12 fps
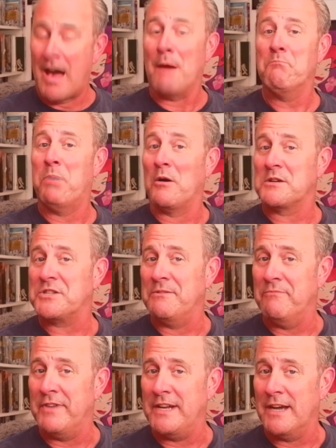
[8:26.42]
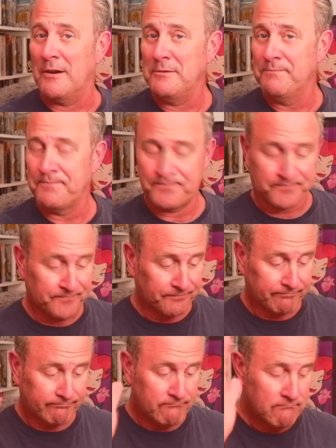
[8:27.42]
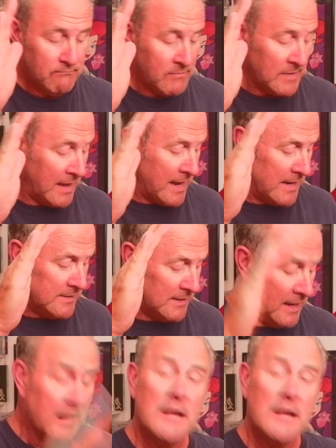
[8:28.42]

unboxing video, and